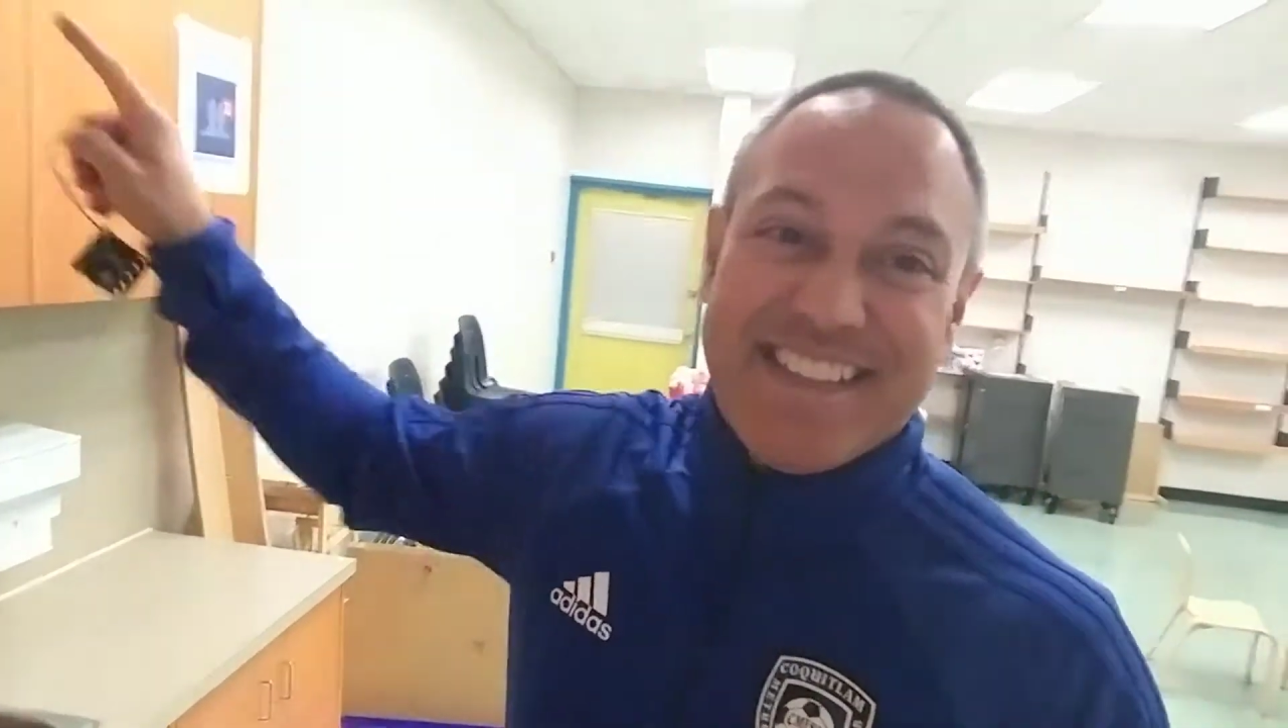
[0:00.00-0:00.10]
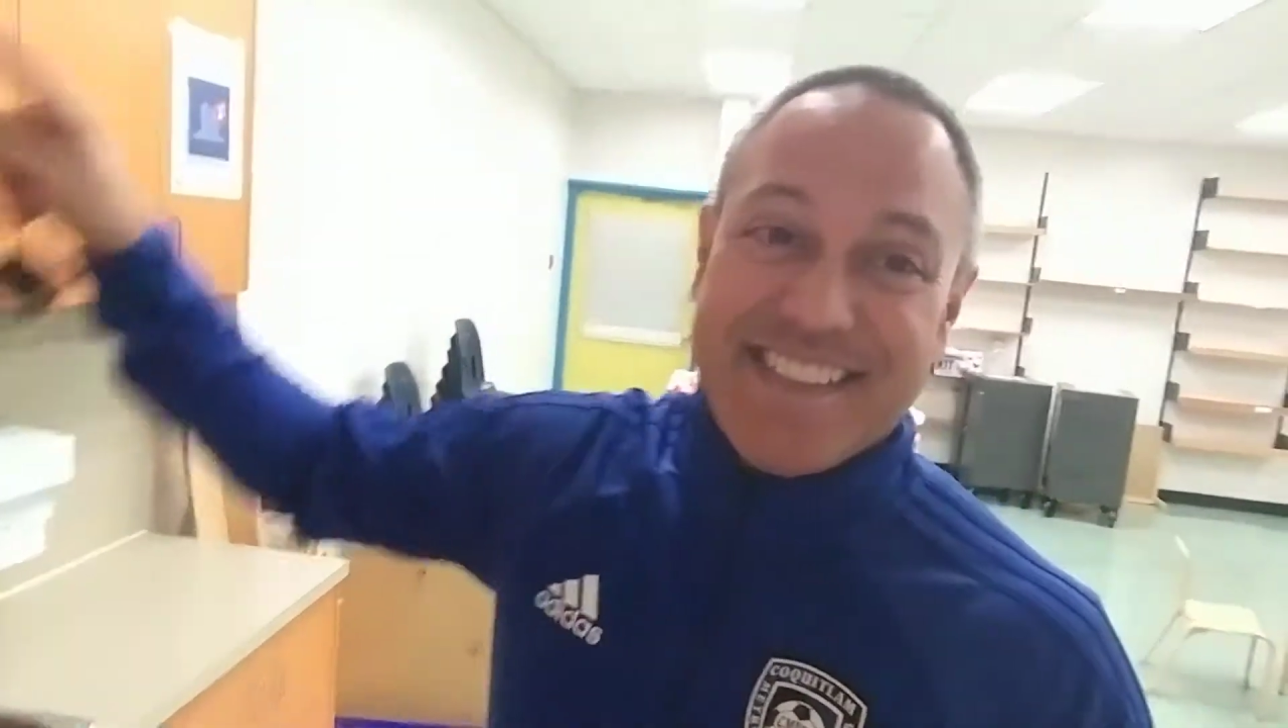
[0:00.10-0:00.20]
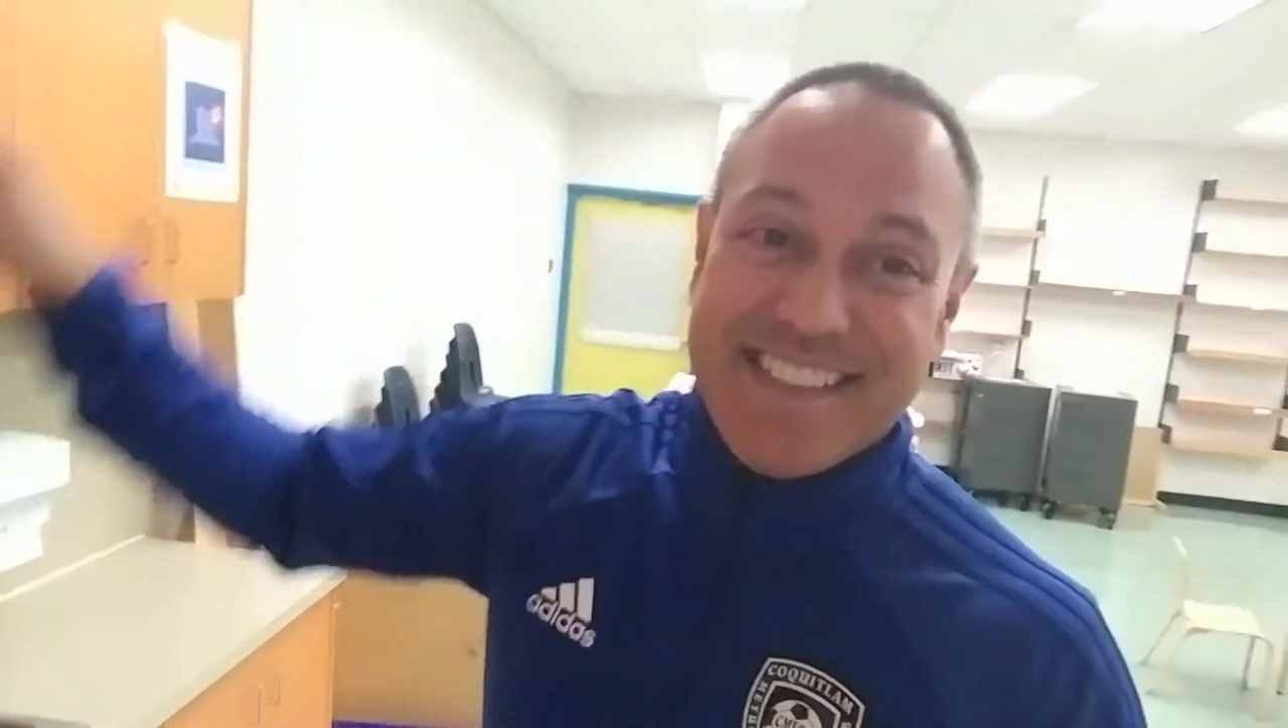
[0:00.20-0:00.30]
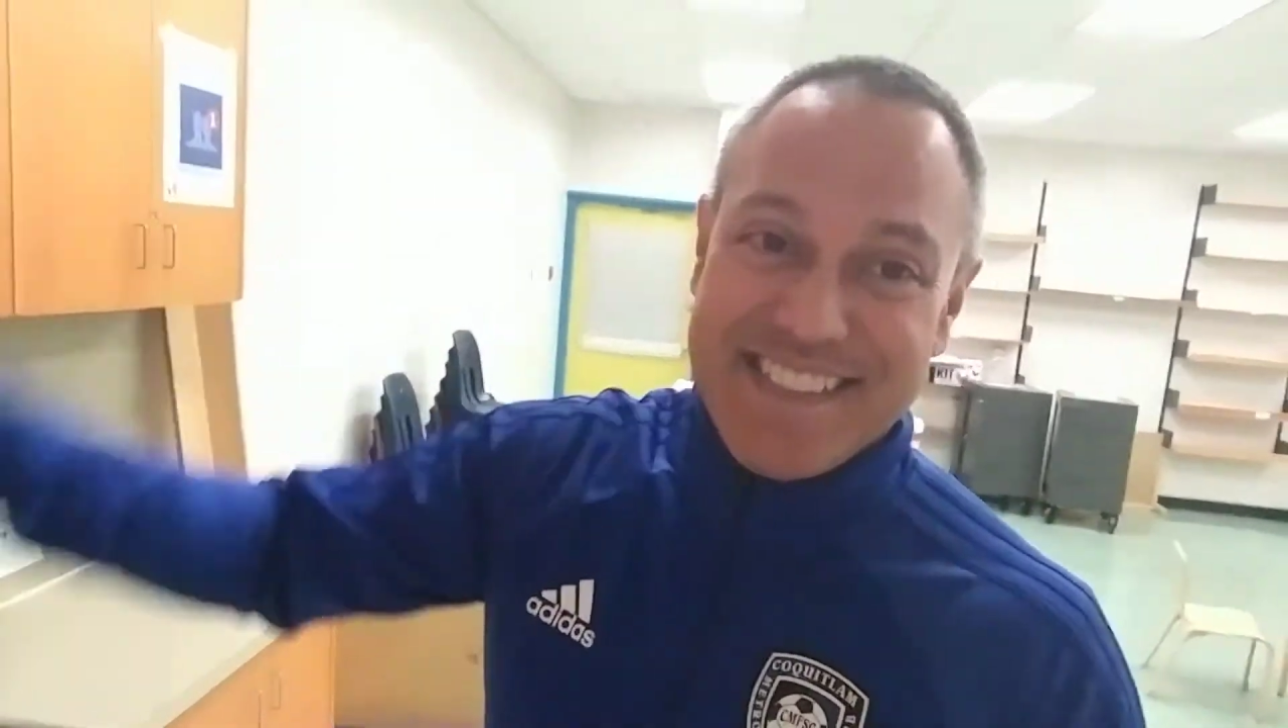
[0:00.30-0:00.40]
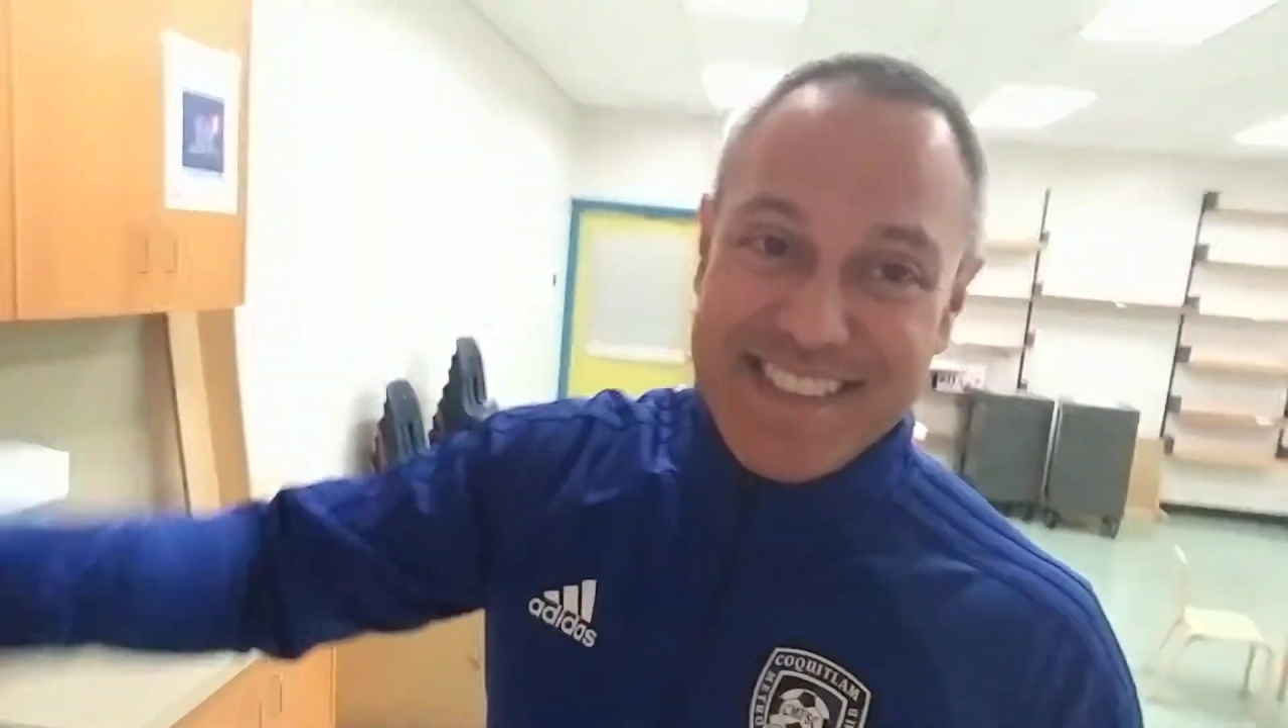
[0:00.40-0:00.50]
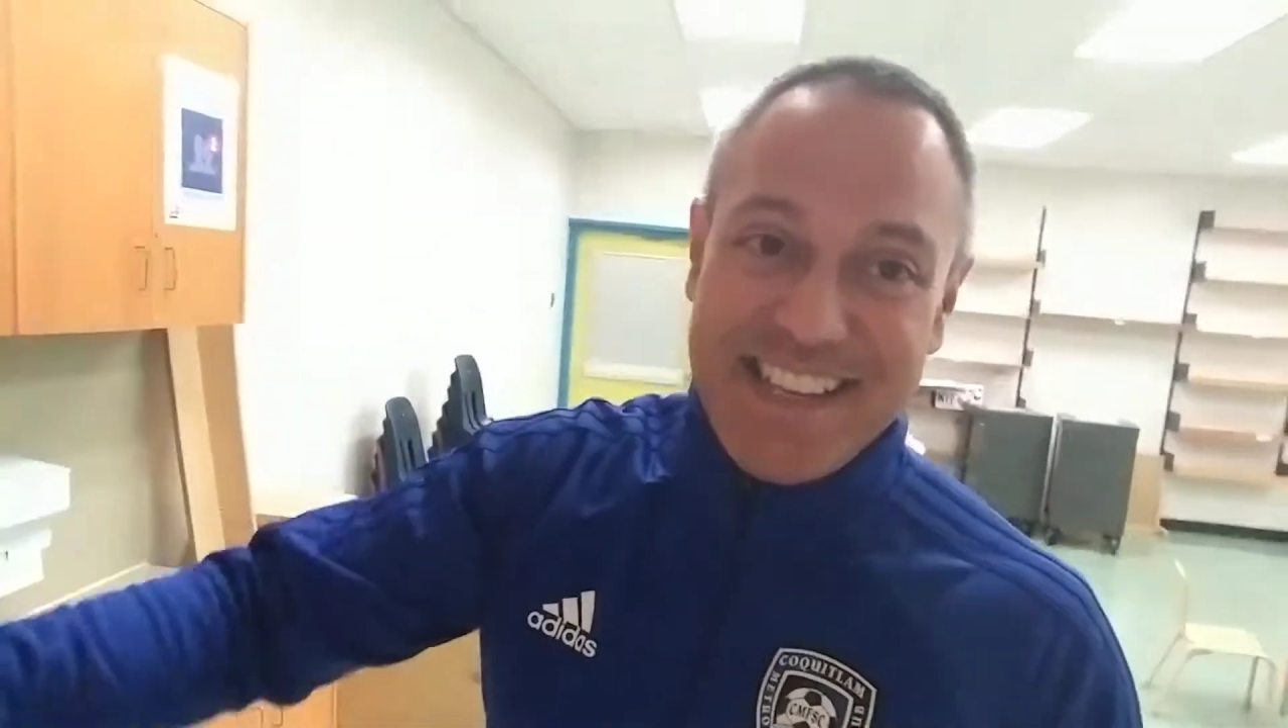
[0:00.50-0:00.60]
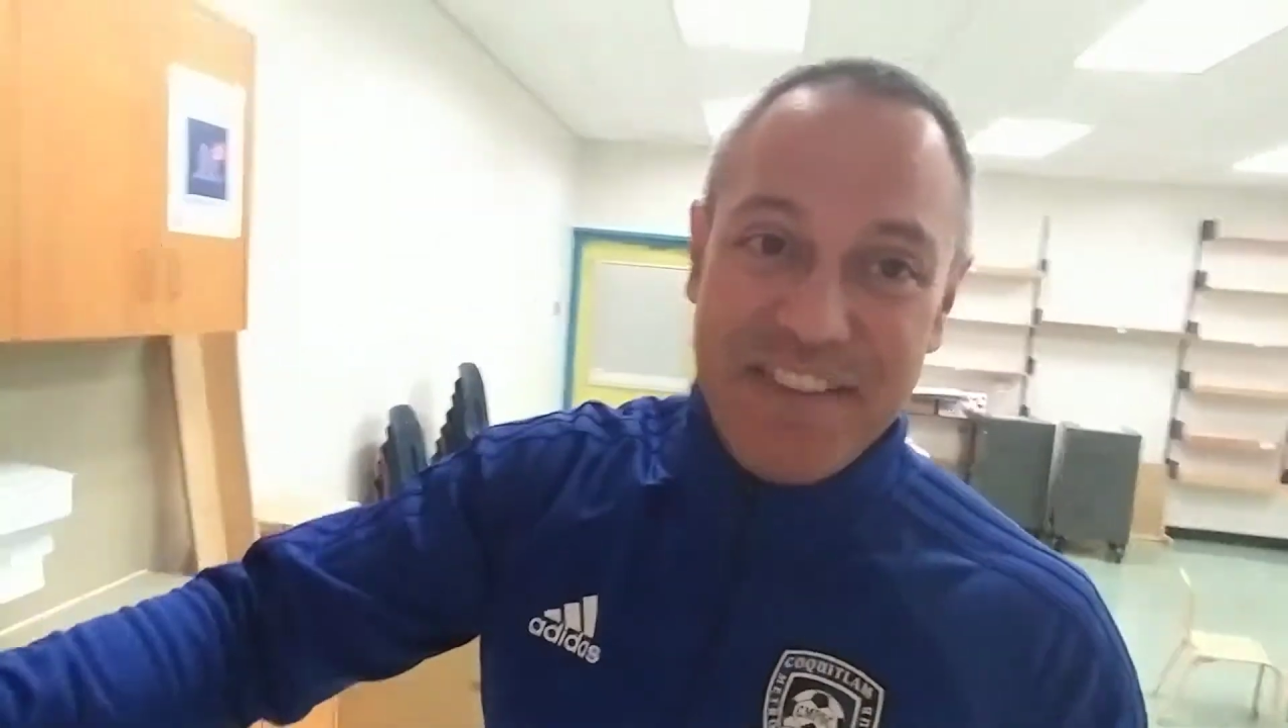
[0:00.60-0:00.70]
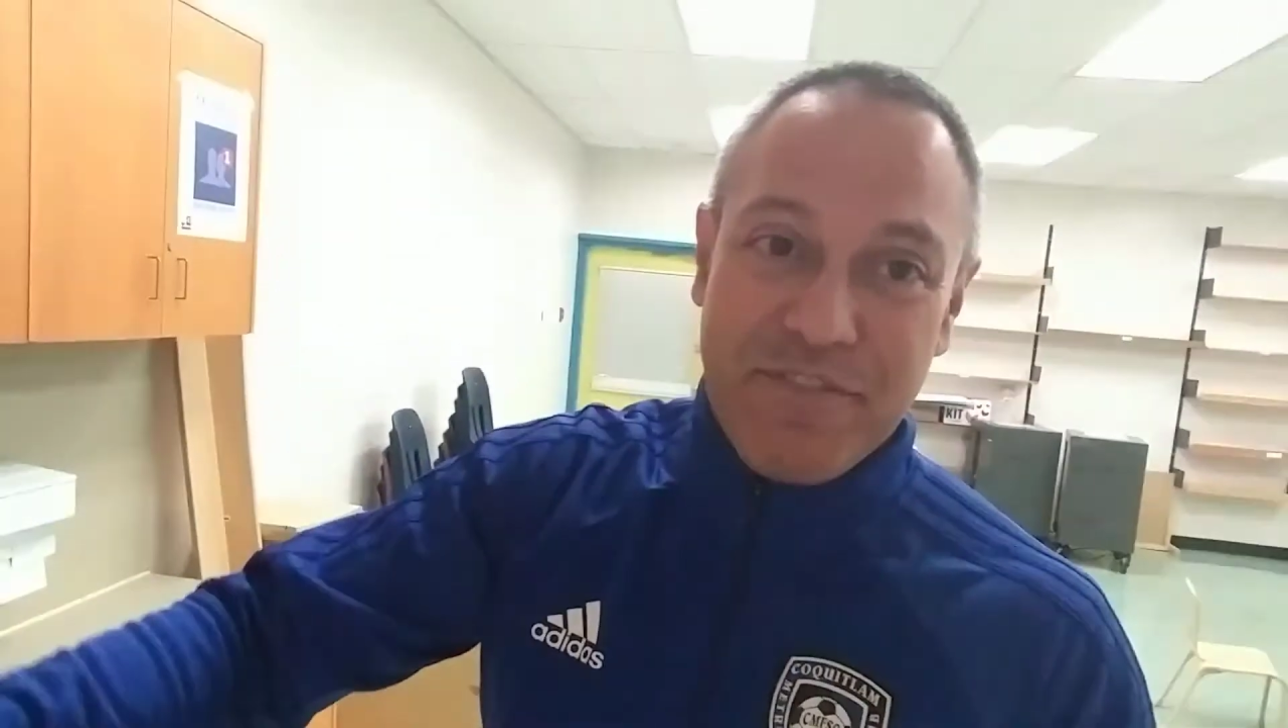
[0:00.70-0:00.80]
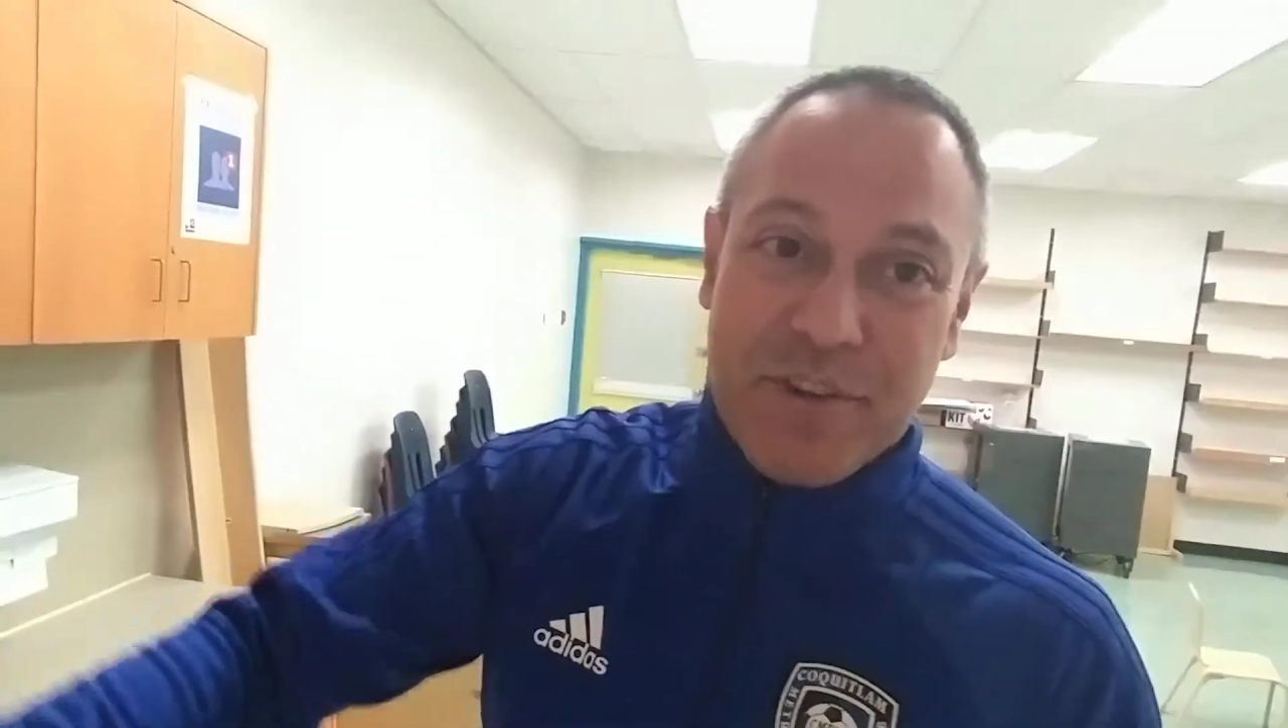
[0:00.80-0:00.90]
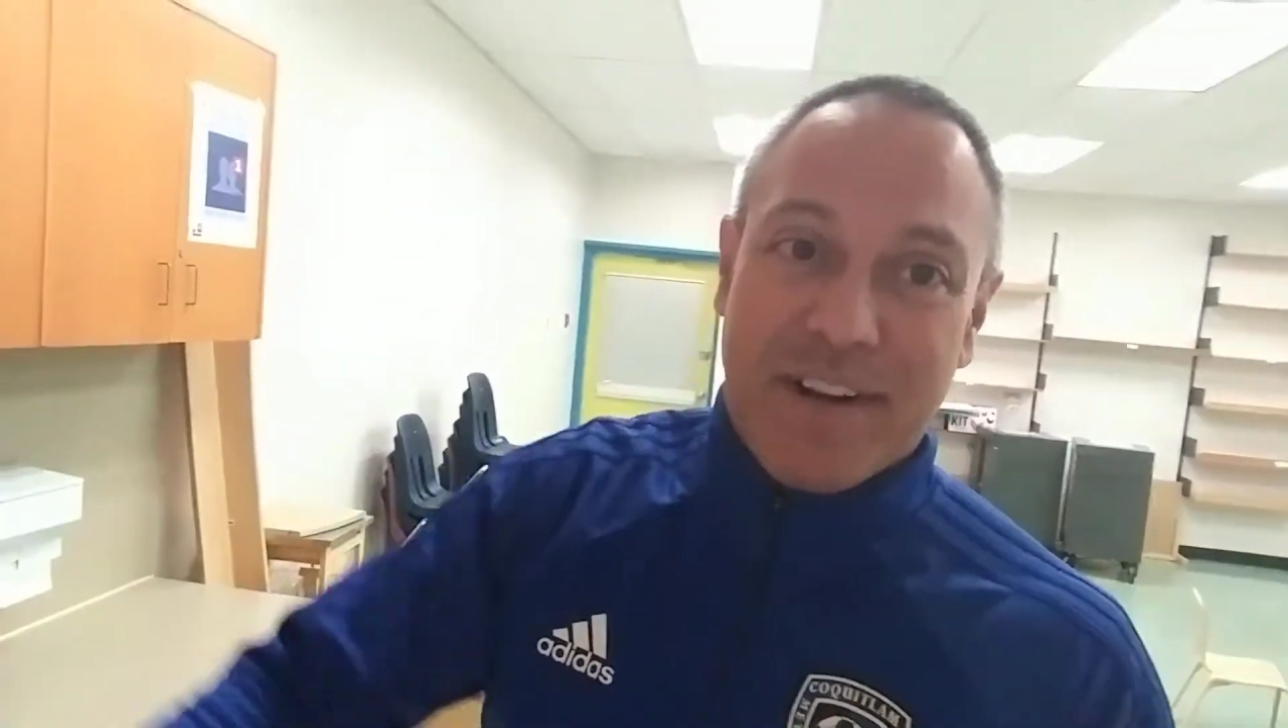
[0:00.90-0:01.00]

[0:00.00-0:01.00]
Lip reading: see for